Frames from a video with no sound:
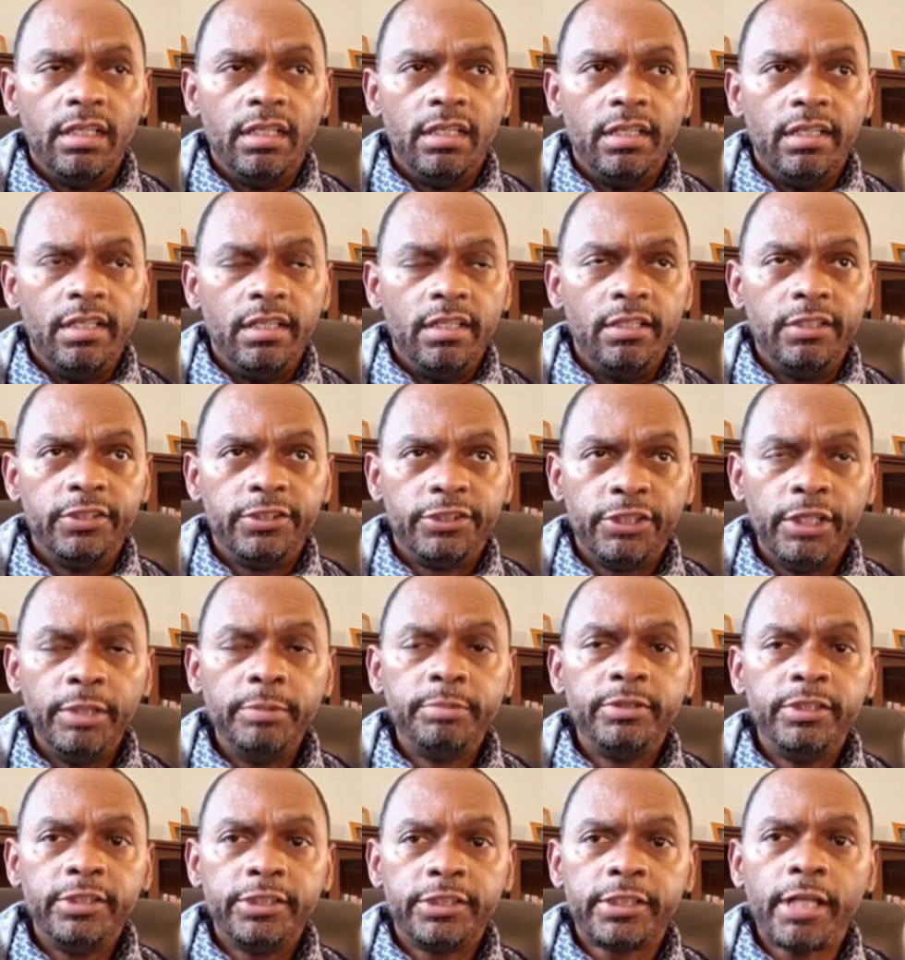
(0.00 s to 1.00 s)
The
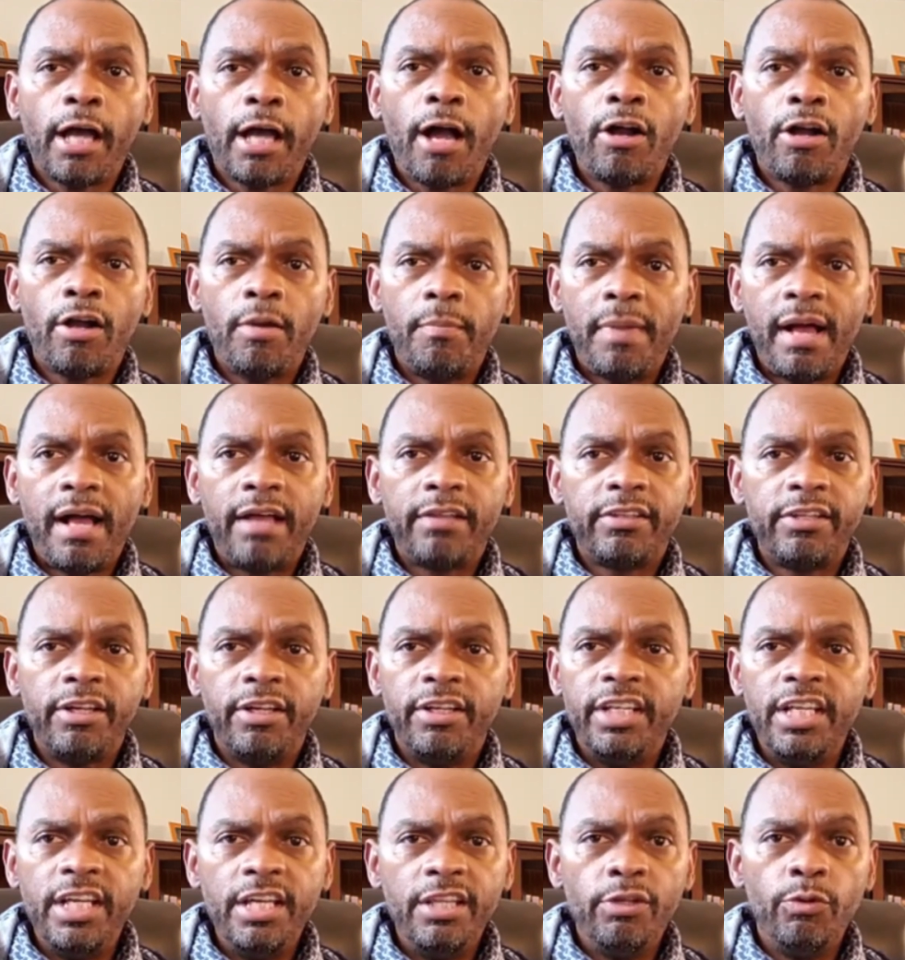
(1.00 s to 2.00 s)
scriptures talk about that.
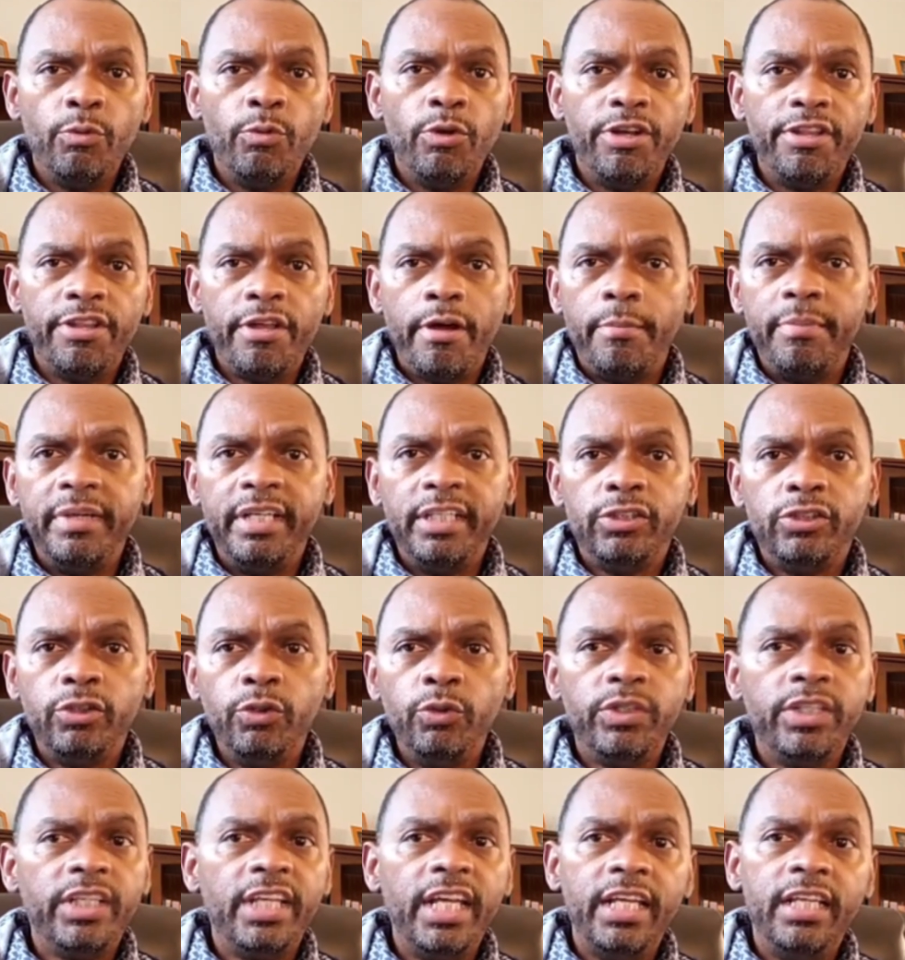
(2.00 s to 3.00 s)
Neither will there be two
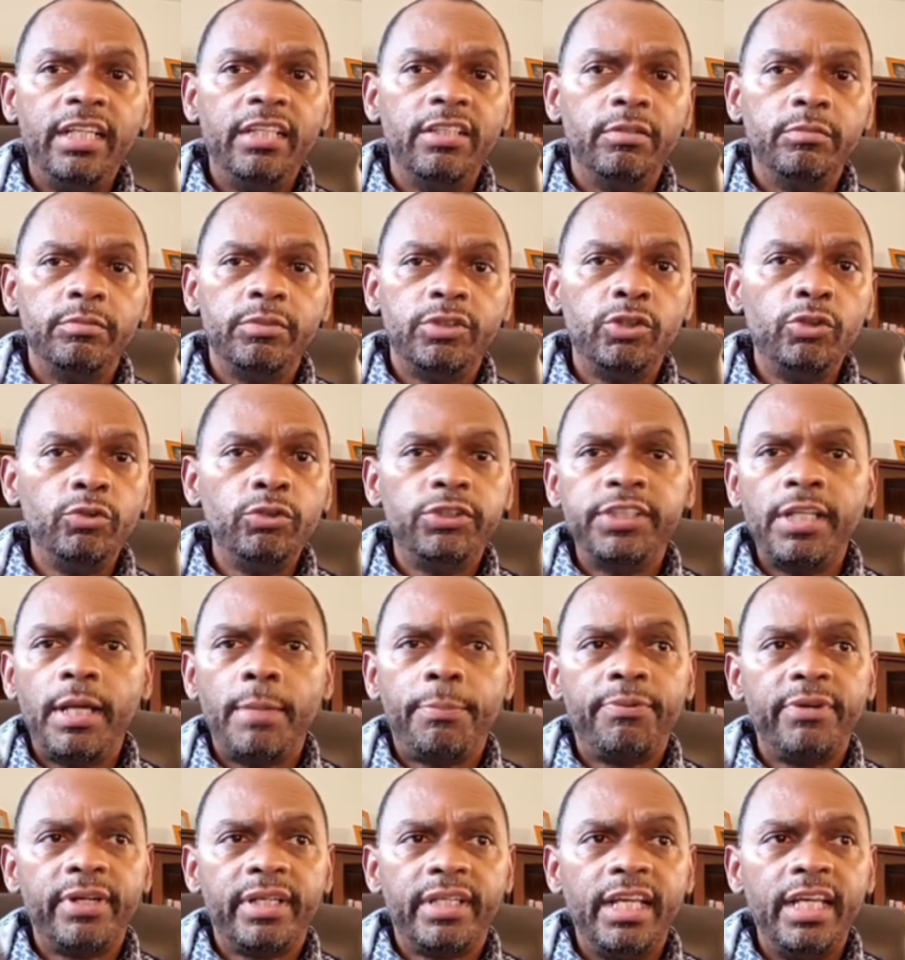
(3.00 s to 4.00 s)
kingdoms, two
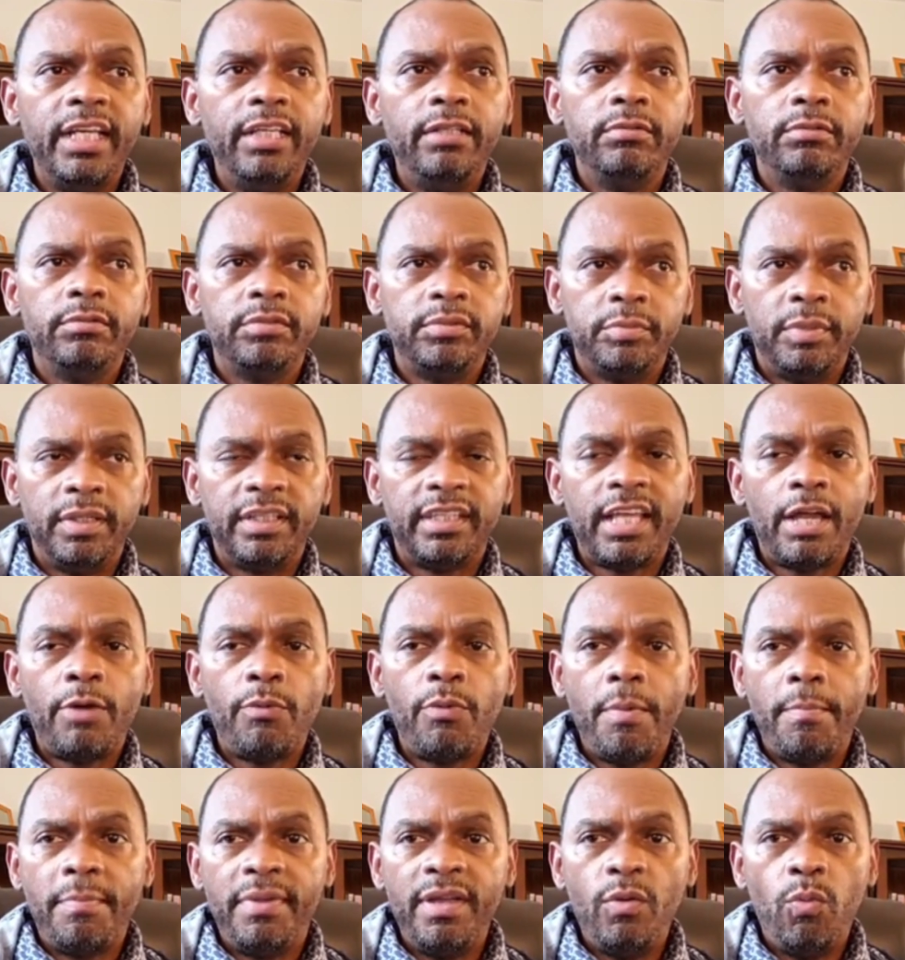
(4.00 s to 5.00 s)
separate kingdoms, but they
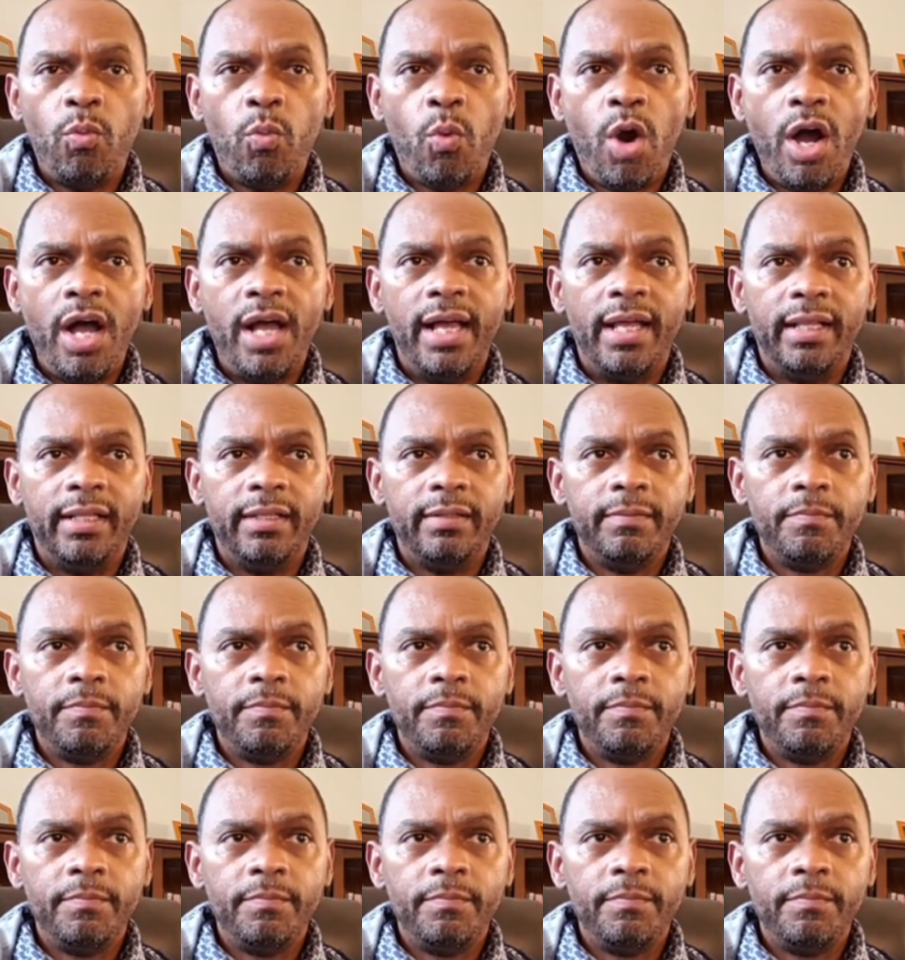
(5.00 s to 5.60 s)
will be one.